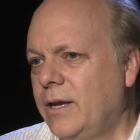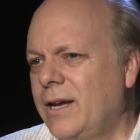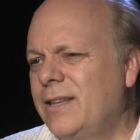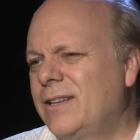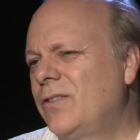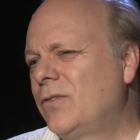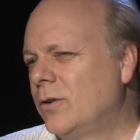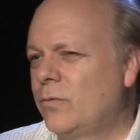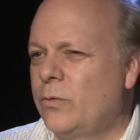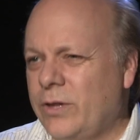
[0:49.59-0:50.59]
And then
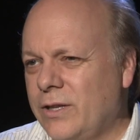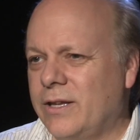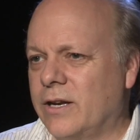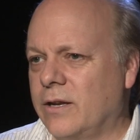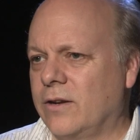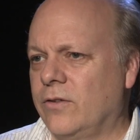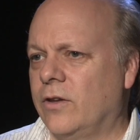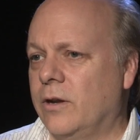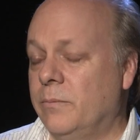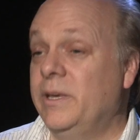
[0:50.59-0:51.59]
sort of within there, there's
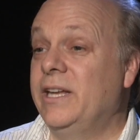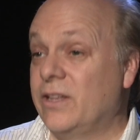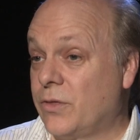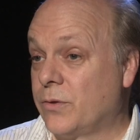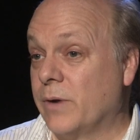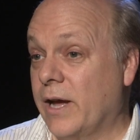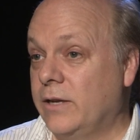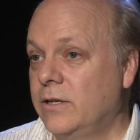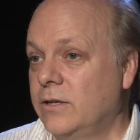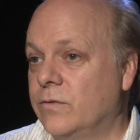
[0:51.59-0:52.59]
an immediate
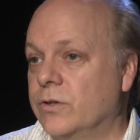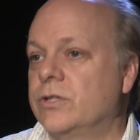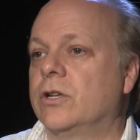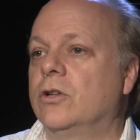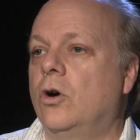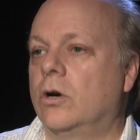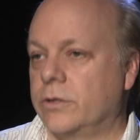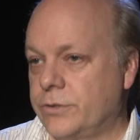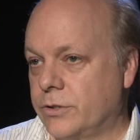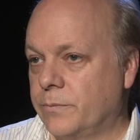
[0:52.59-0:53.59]
threat versus a
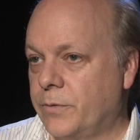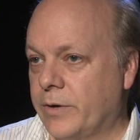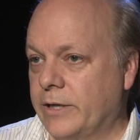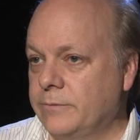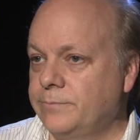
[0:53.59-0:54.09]
longer term threat.